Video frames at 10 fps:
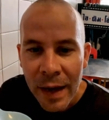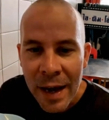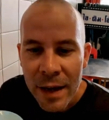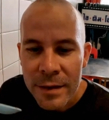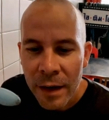
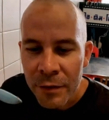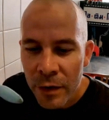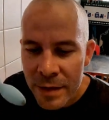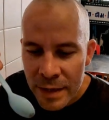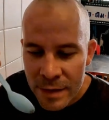And I've
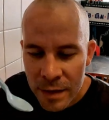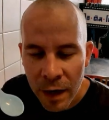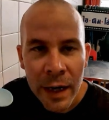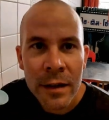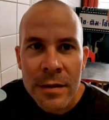noticed
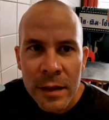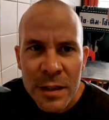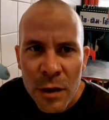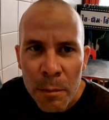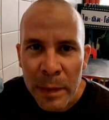inside, it looks like it's got